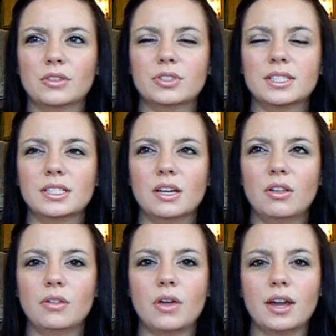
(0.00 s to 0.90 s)
there's
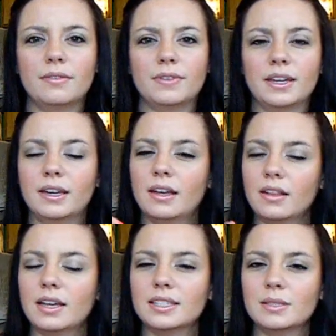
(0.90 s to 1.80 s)
still a lot of
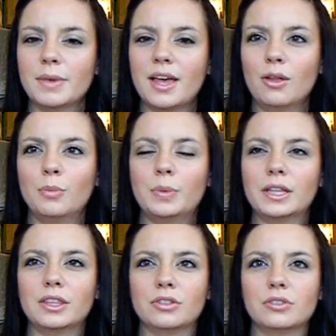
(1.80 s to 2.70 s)
vanilla smell,
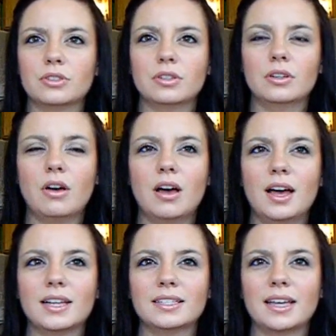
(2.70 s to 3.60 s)
but there's
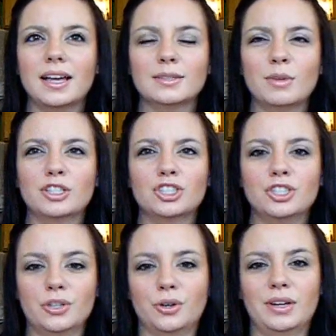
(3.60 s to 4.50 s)
not as much
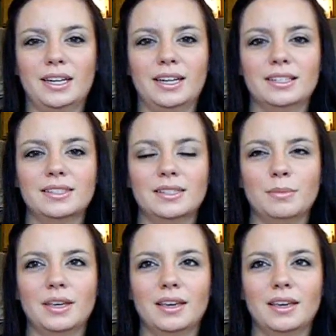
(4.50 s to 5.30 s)
sugariness to